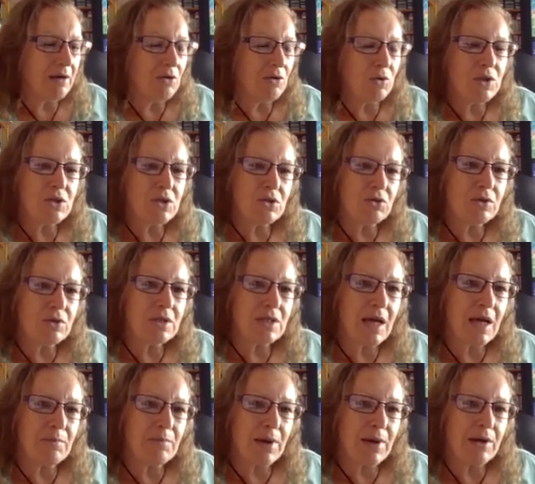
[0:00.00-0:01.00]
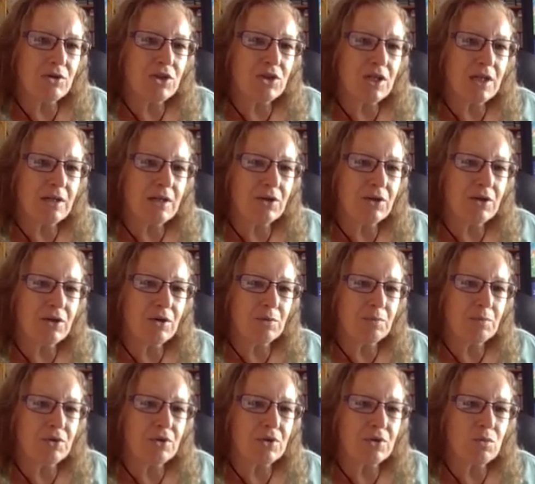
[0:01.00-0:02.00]
I always thought the same about Jilly
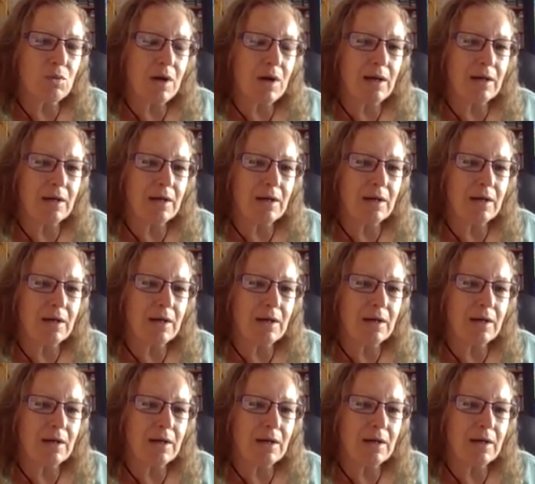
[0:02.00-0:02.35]
Cooper as well.